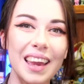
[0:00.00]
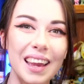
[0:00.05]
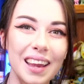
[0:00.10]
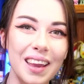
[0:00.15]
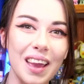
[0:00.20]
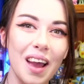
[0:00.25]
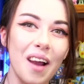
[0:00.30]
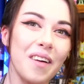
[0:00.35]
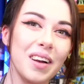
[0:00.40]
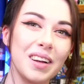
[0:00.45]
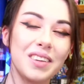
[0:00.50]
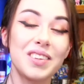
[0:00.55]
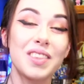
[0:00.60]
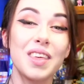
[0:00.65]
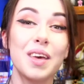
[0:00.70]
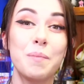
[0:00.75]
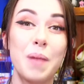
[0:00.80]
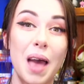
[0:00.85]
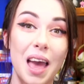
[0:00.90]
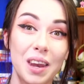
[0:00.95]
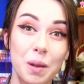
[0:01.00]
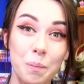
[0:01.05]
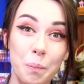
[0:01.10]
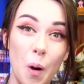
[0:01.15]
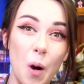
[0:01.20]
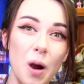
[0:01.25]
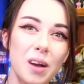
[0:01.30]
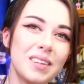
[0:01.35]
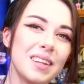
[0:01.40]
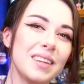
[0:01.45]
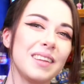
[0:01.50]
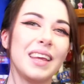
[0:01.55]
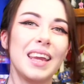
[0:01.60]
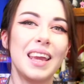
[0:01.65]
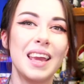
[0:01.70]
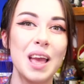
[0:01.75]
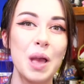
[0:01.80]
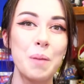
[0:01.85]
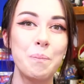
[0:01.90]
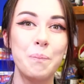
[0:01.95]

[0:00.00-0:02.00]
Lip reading: encourage them and importantly,